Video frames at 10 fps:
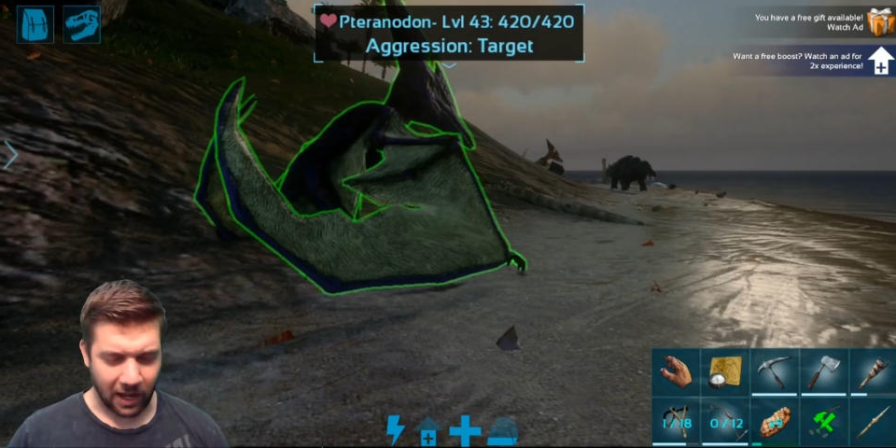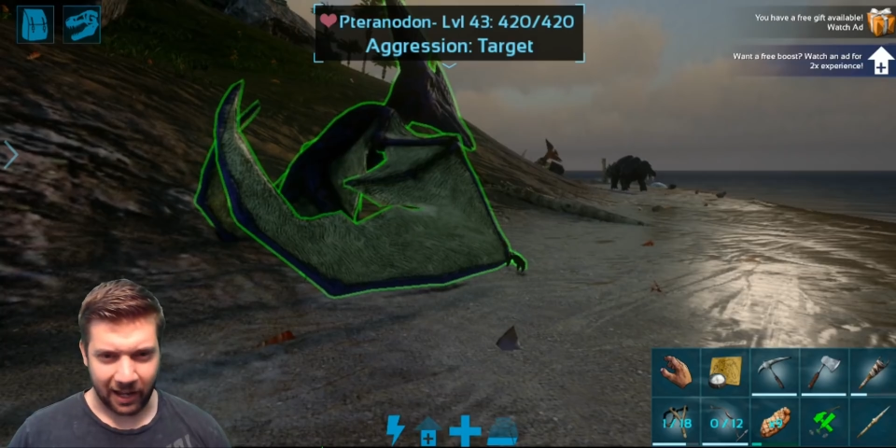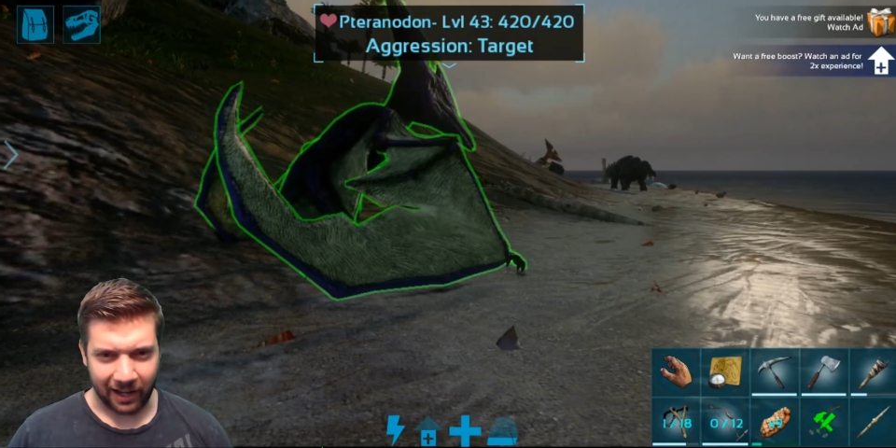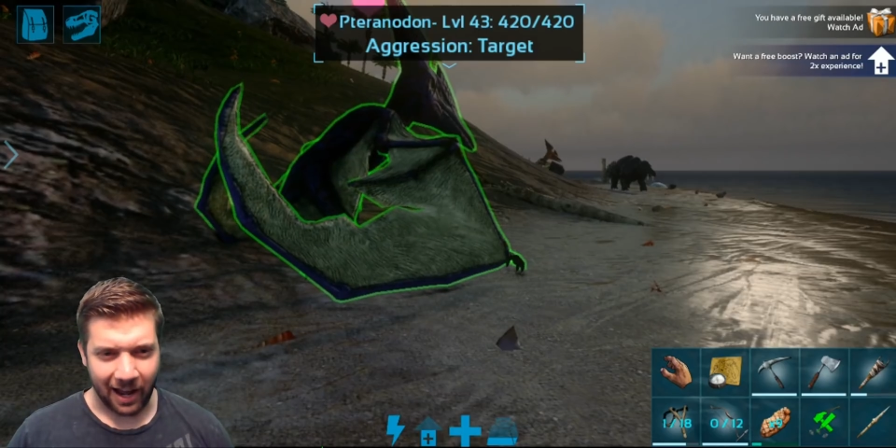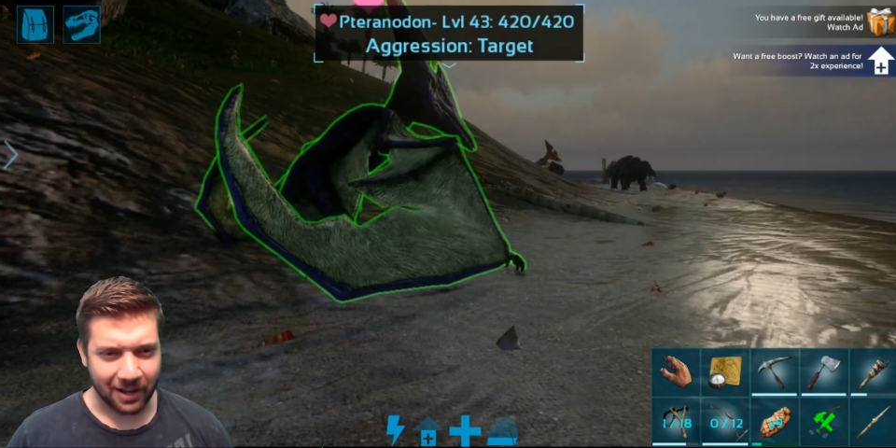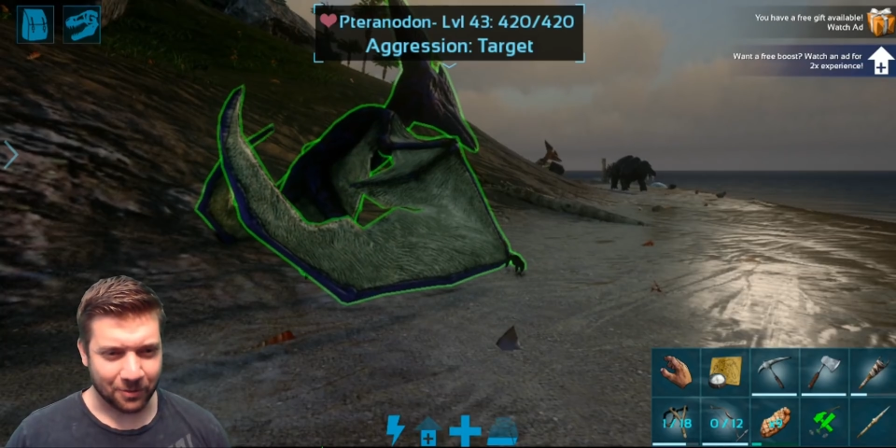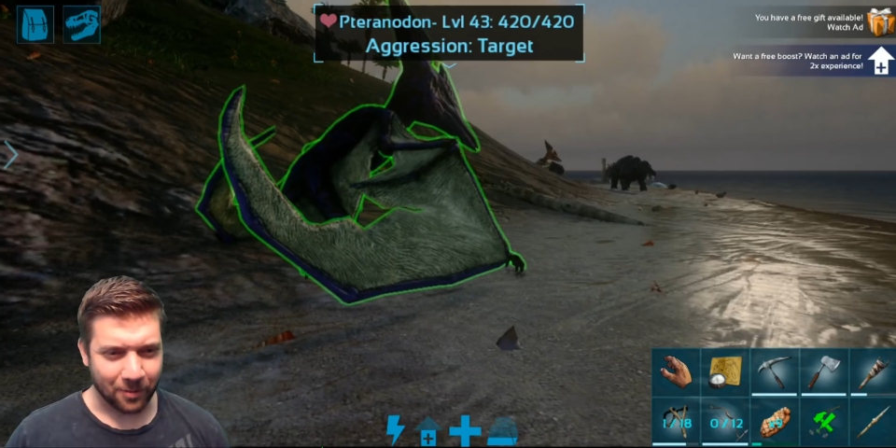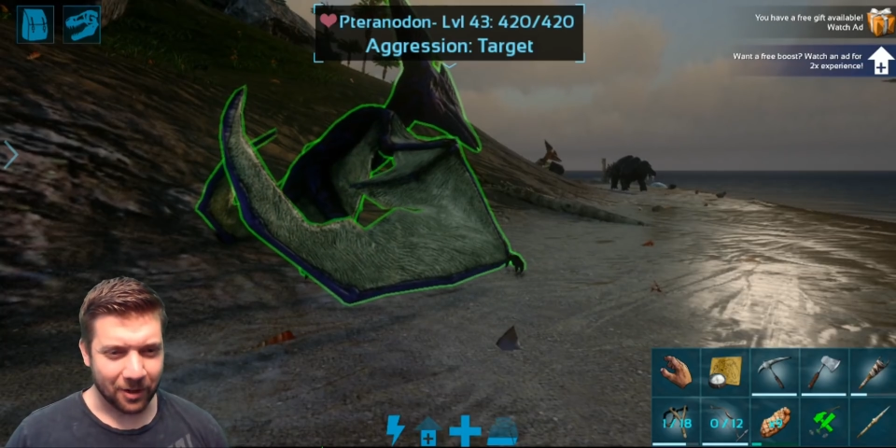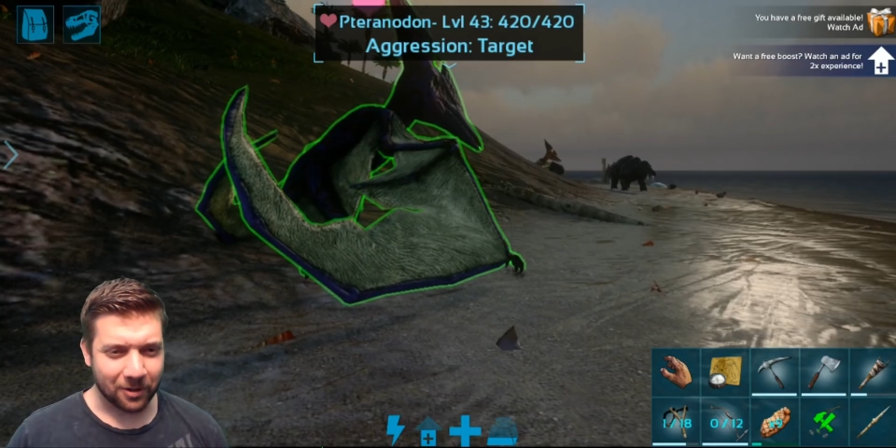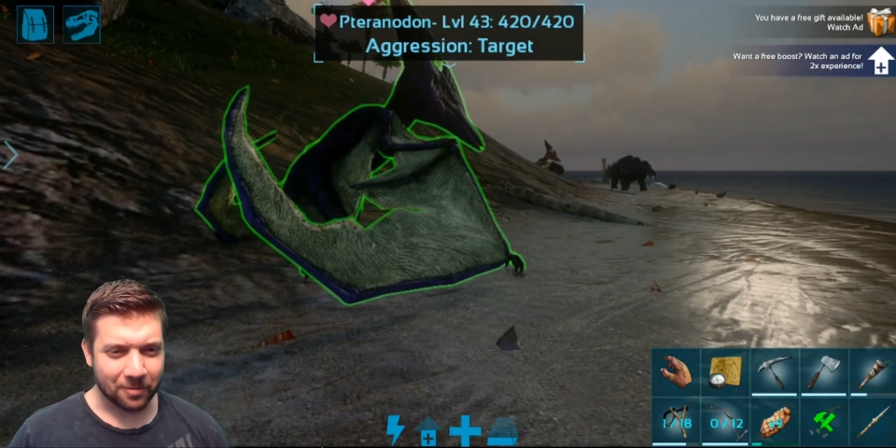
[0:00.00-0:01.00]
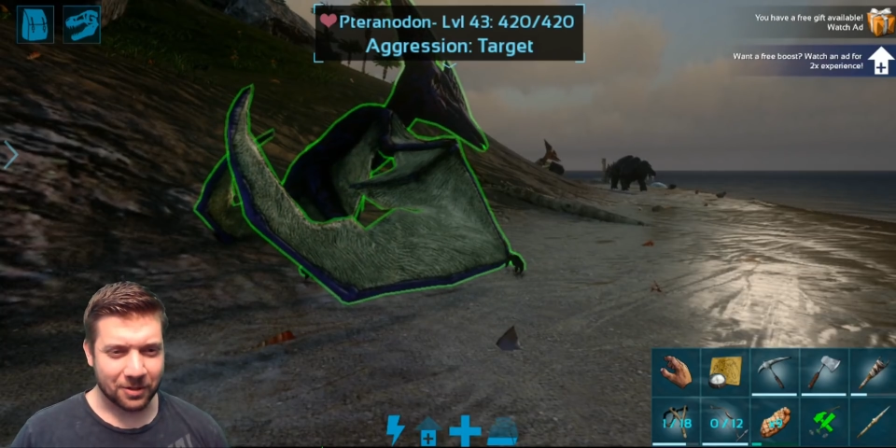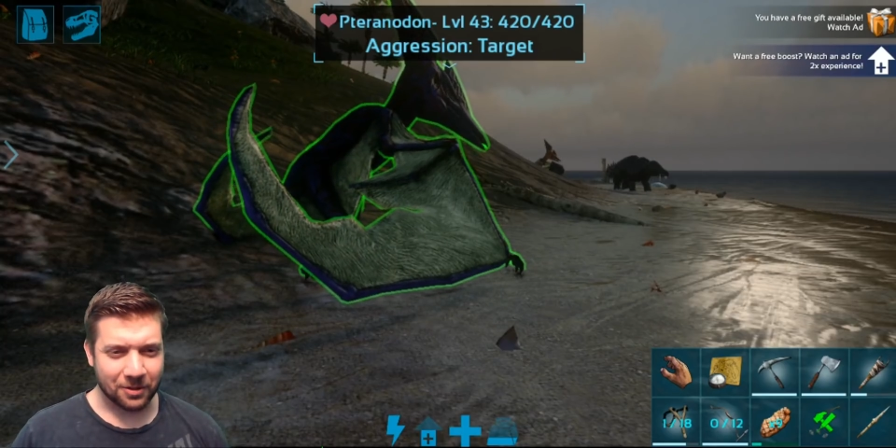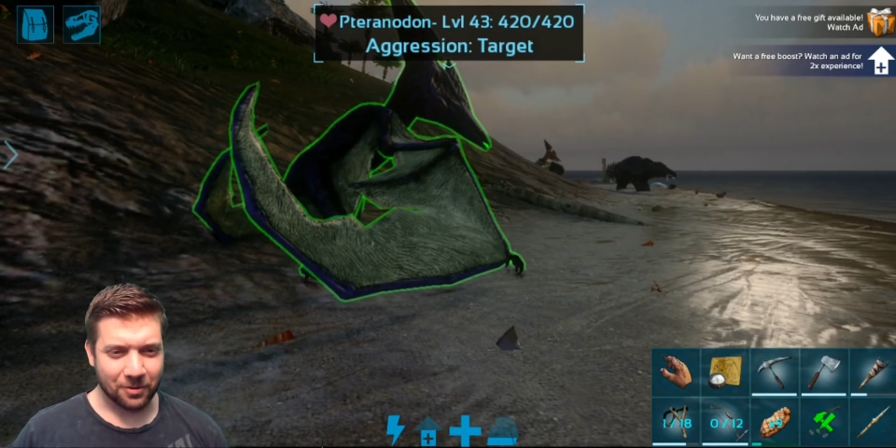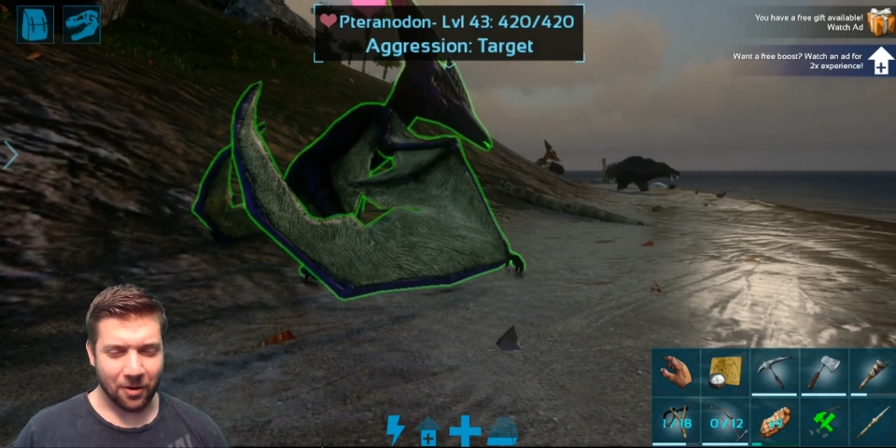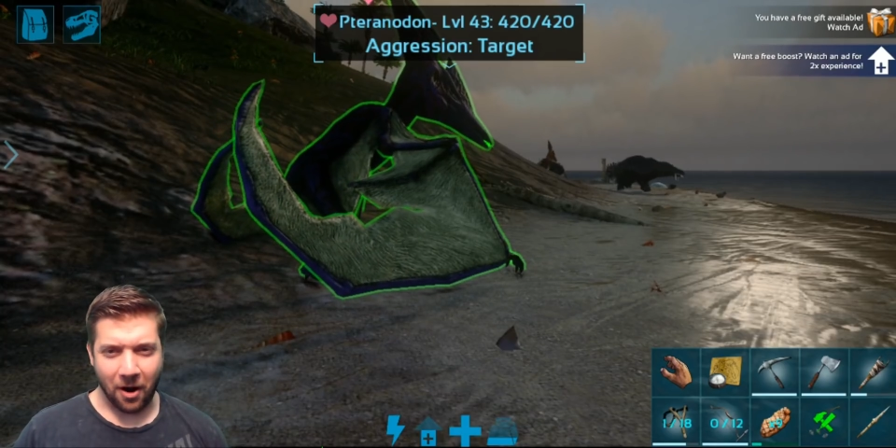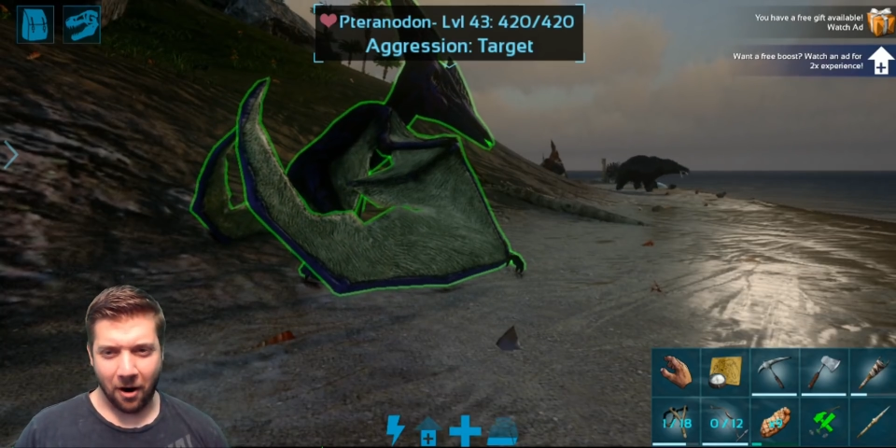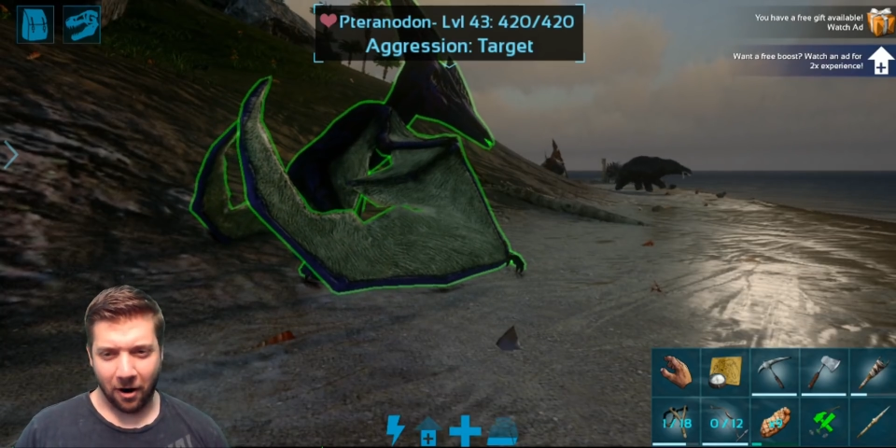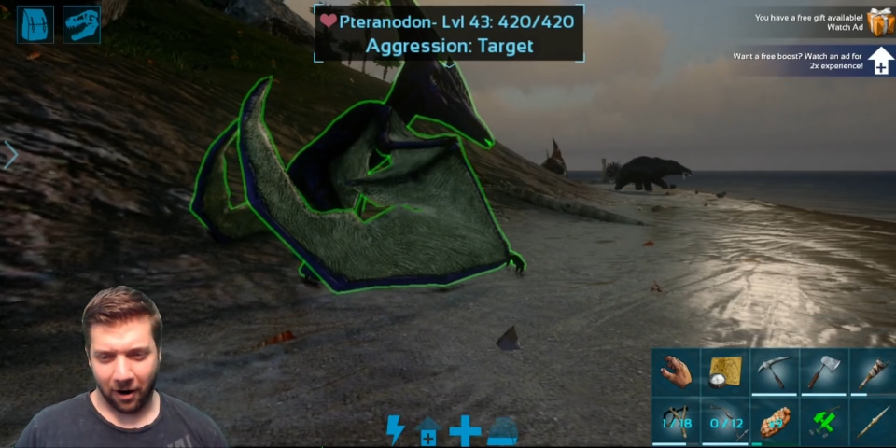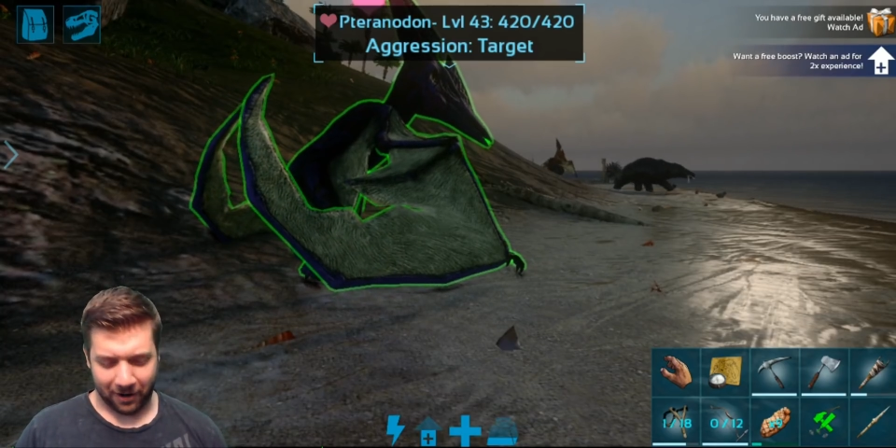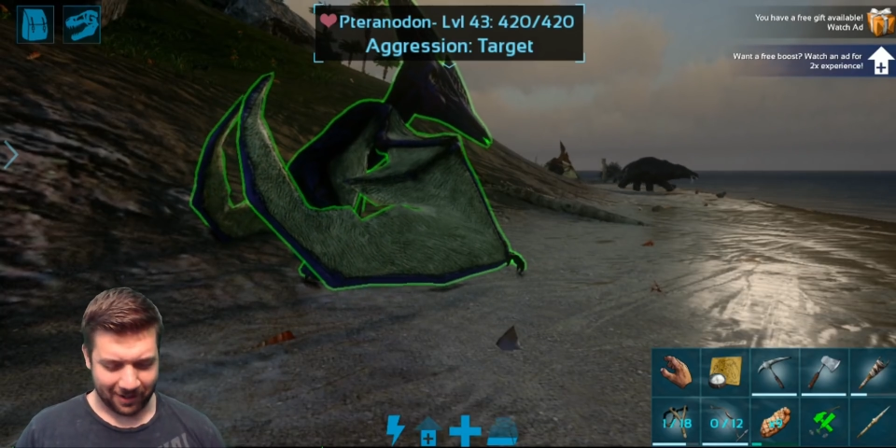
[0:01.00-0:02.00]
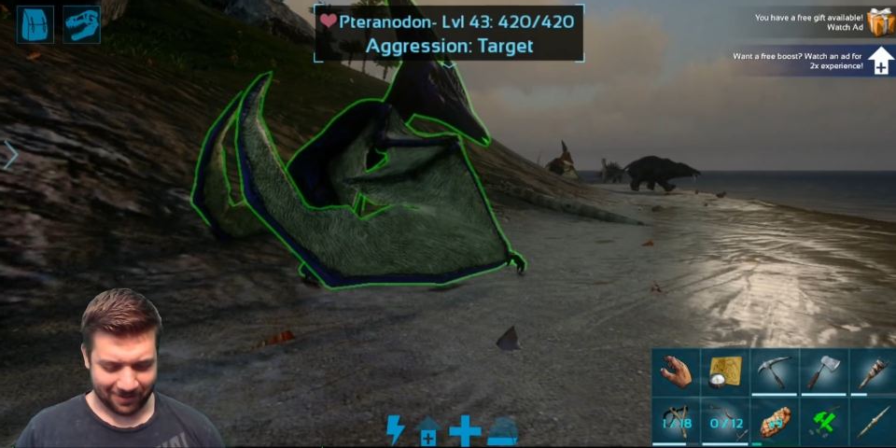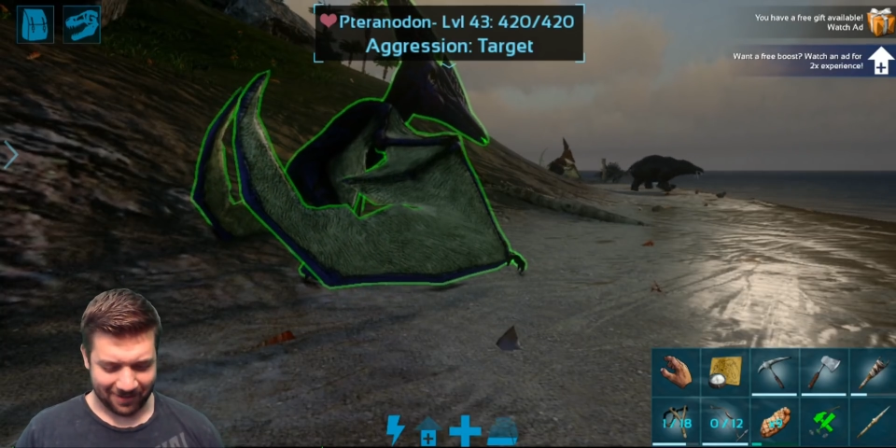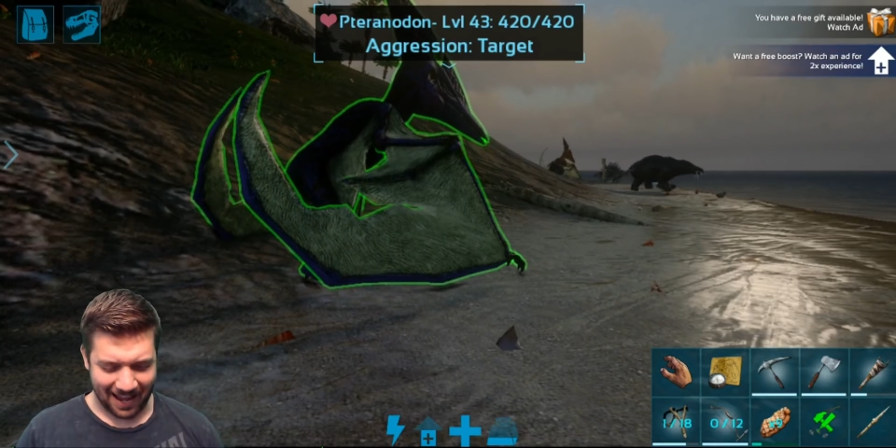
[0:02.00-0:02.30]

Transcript: Hey guys, welcome to Ark.